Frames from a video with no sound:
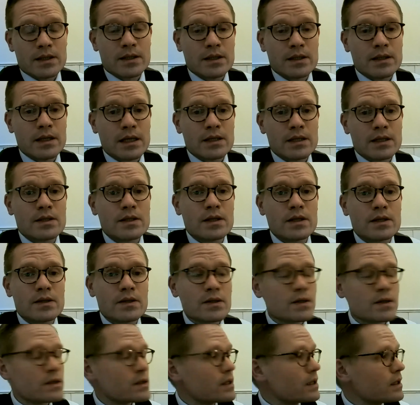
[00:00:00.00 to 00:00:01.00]
sense, in that
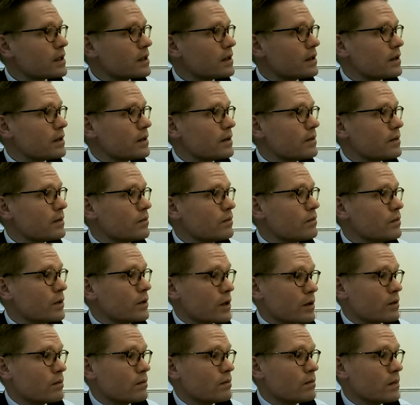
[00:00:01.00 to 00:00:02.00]
sense, uh,
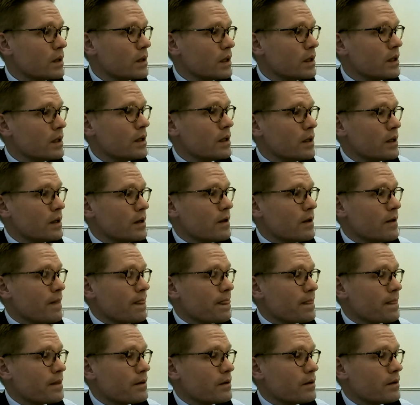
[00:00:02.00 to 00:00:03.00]
you know,
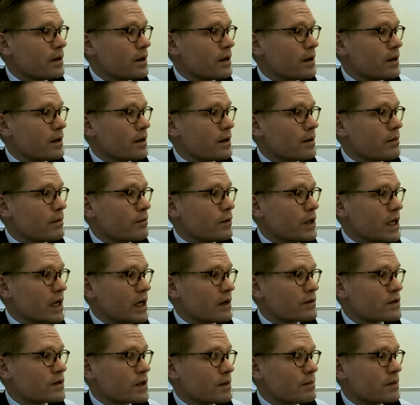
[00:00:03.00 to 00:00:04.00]
um, we
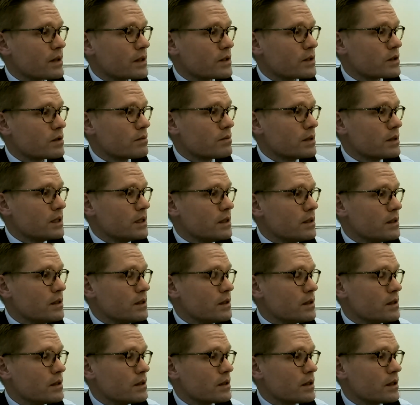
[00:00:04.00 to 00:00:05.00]
have something to
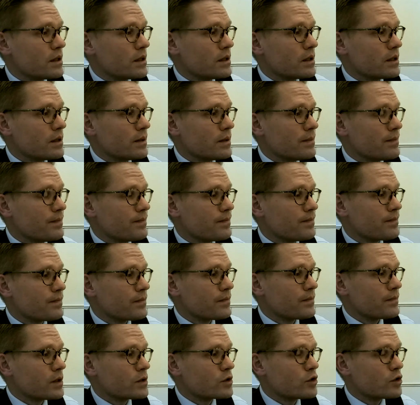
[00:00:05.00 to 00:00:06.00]
be
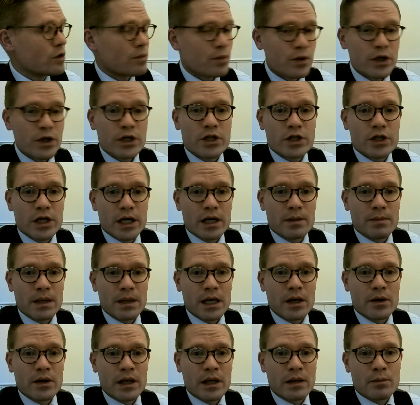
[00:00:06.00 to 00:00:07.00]
um, to appreciate
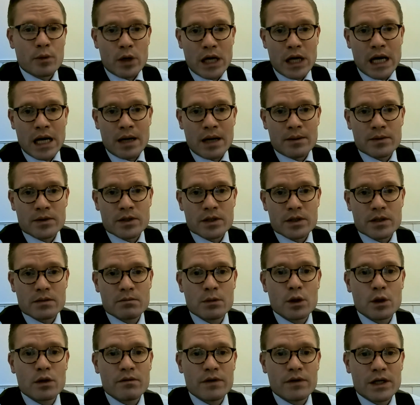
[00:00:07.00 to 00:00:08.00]
about it, and
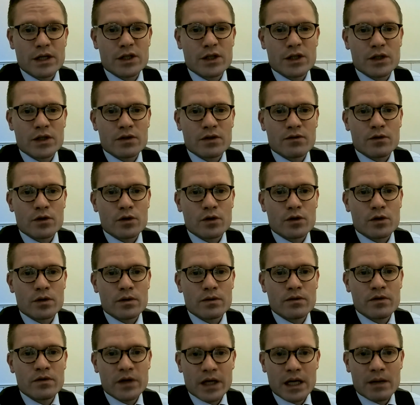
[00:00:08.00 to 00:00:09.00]
perhaps motivations
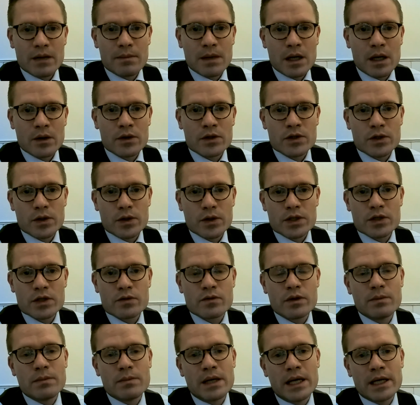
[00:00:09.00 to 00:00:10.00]
for thinking about the
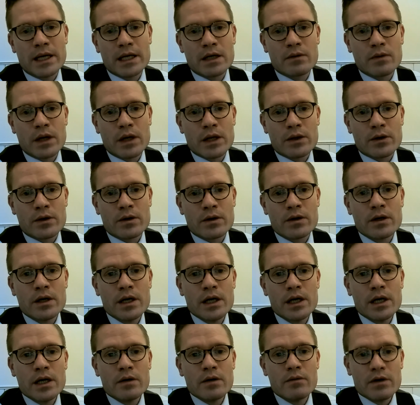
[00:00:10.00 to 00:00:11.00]
choices we make and whether
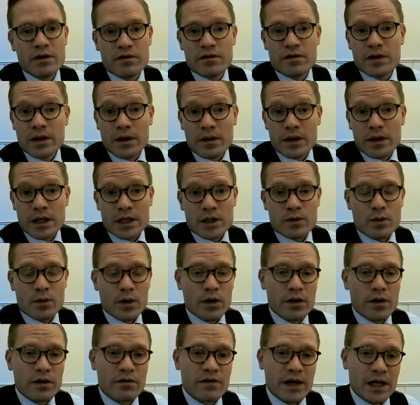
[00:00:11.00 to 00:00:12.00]
we feel that it's
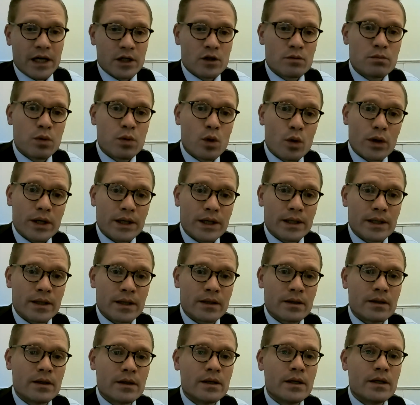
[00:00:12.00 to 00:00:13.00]
worth, in fact, supporting
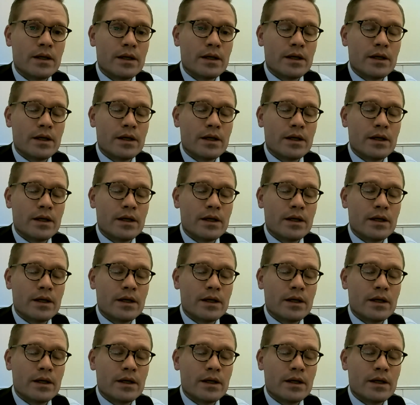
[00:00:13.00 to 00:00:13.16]
it